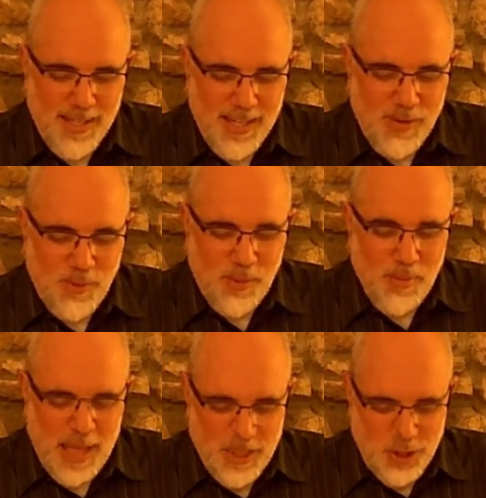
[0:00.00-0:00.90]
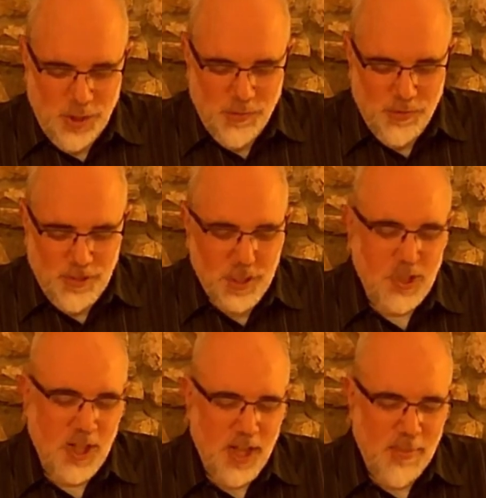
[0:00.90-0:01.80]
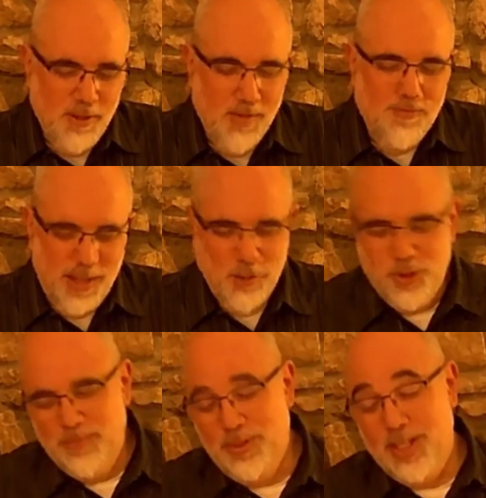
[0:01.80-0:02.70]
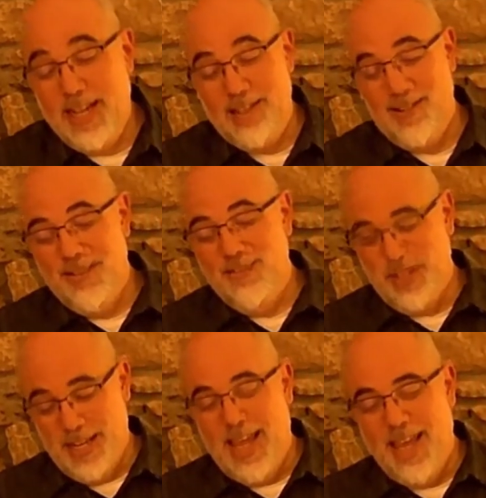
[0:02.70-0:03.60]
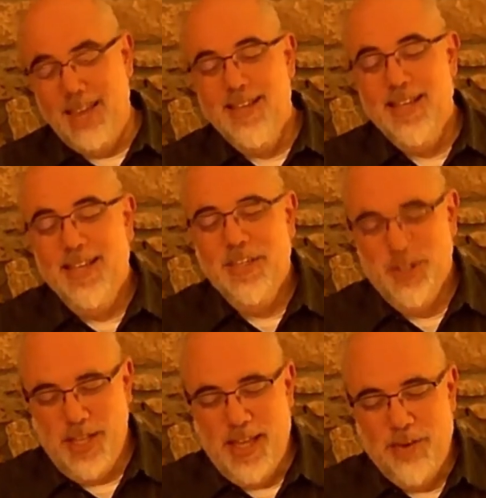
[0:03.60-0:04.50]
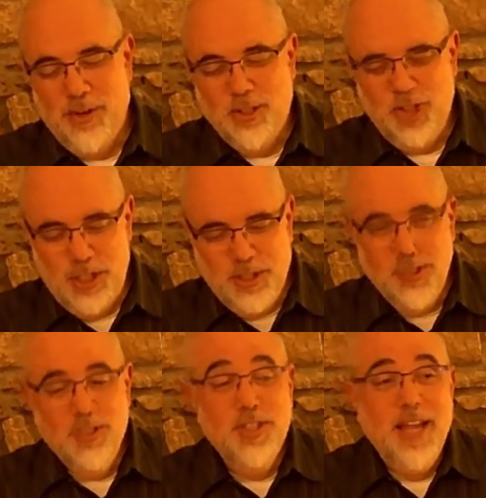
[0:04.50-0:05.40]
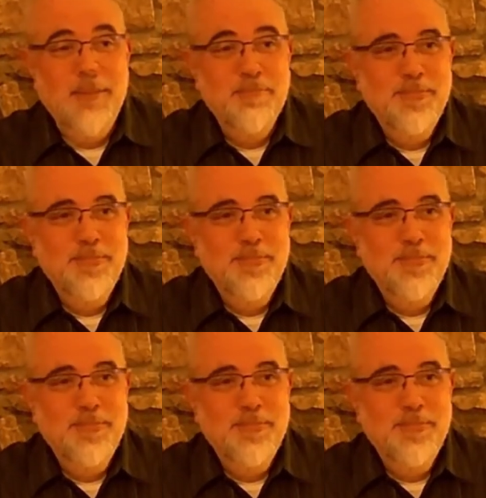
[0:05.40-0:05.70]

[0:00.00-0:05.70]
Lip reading: and we bless you for this time of fellowship today together. In Jesus' name,